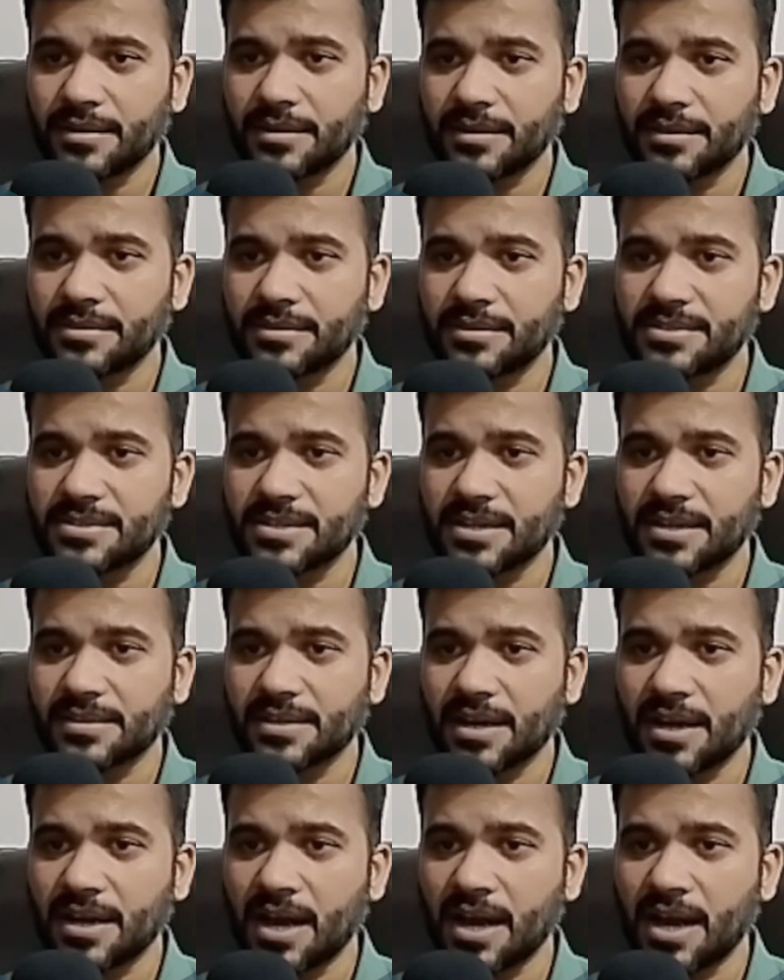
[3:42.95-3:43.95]
These are the
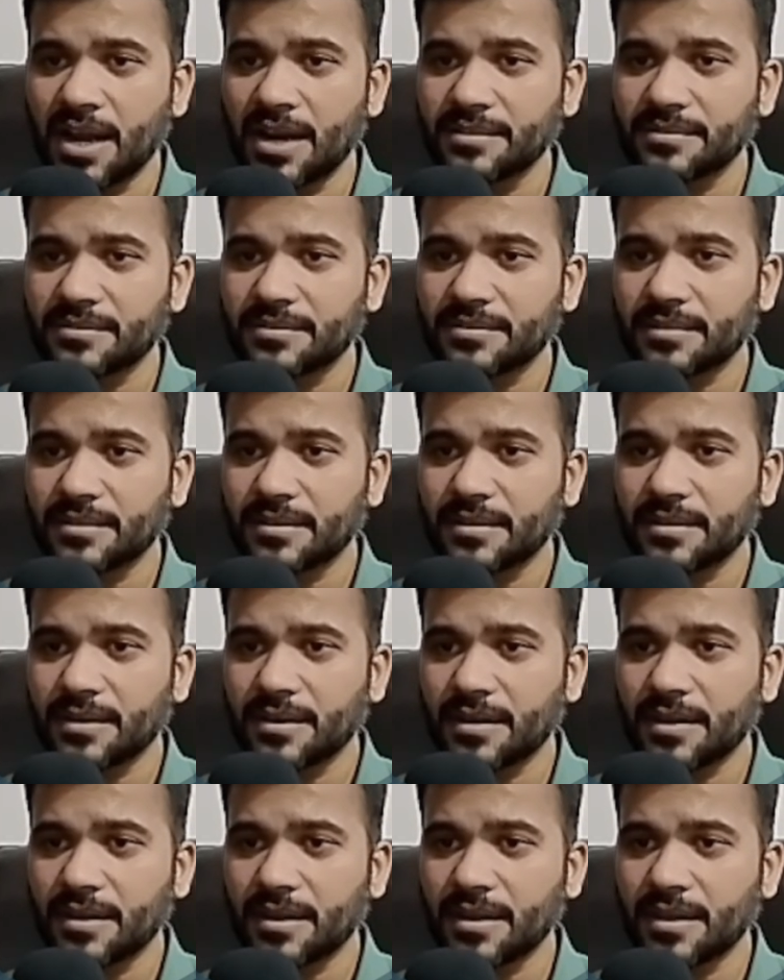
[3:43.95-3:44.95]
R's
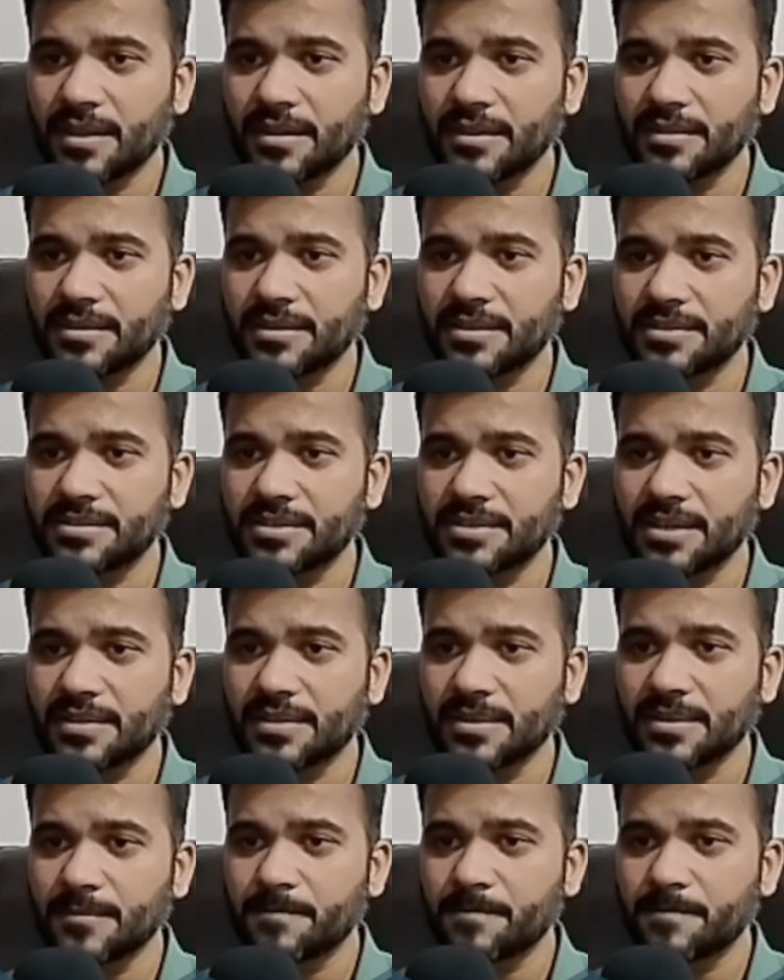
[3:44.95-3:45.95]
and these are
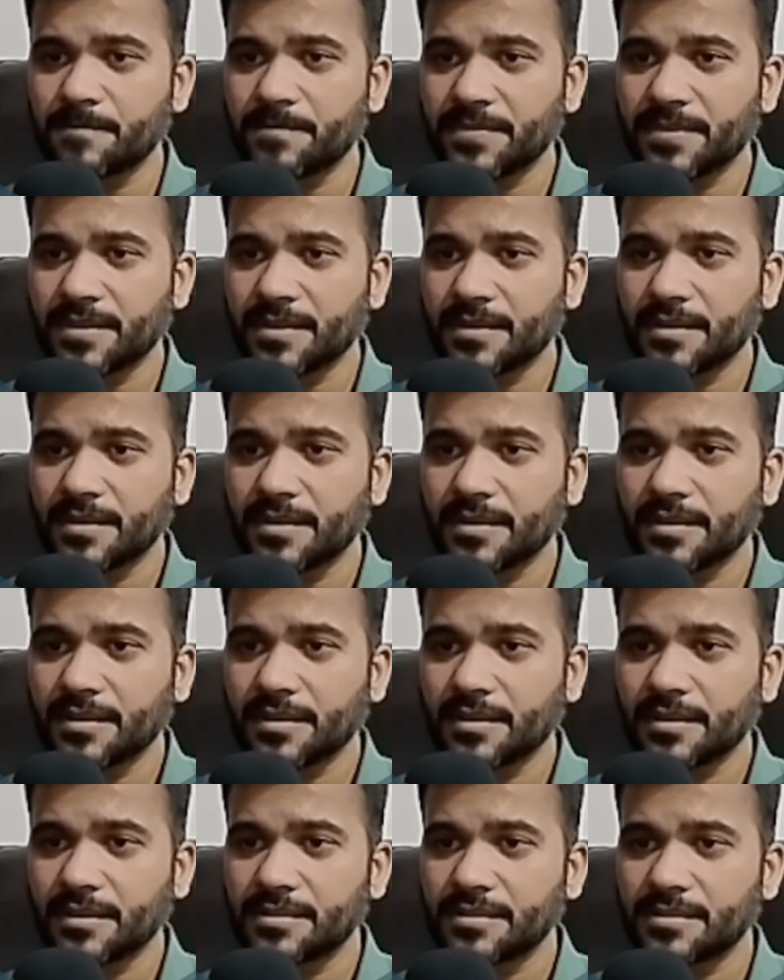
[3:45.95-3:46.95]
the
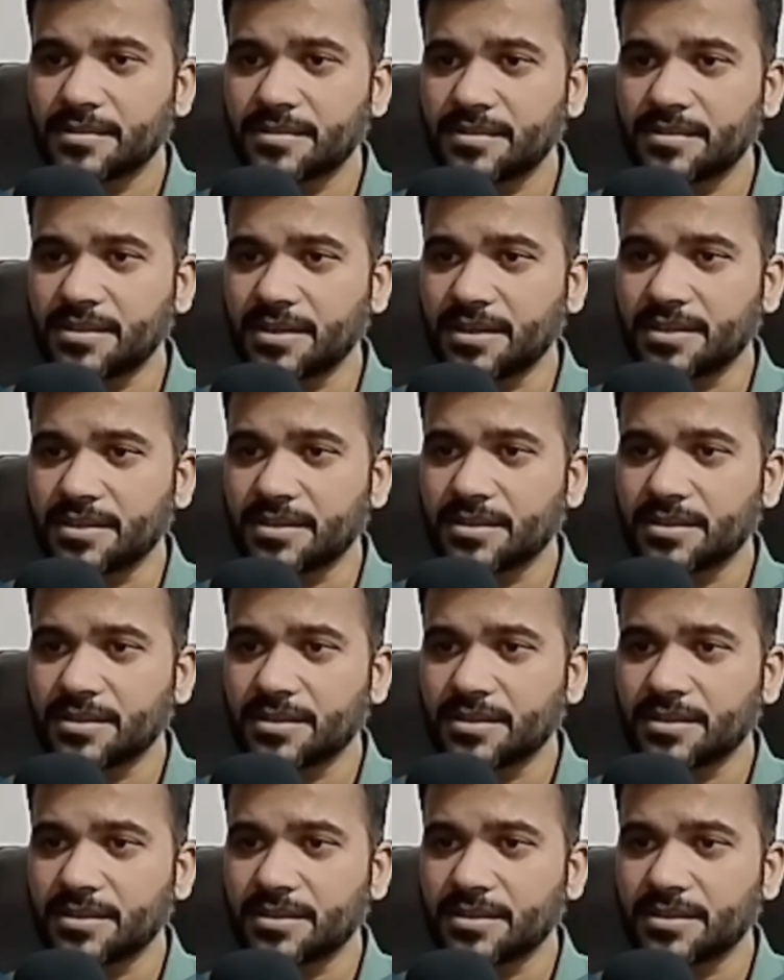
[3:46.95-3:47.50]
C.